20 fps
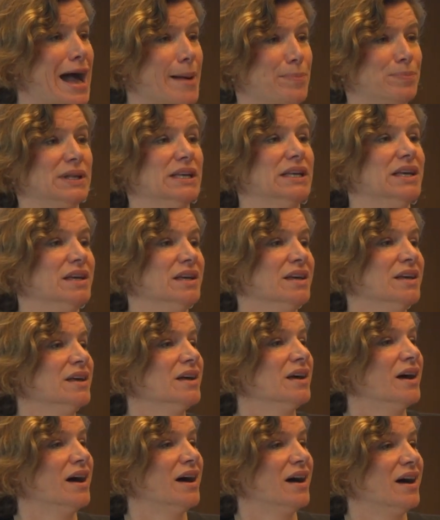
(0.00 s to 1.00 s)
aptly,
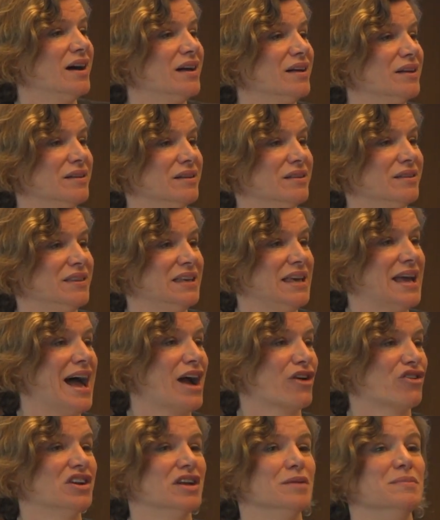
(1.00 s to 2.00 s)
the
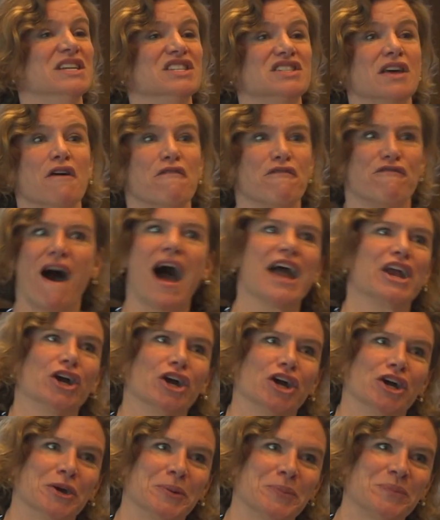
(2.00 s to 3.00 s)
acronym is FIRE,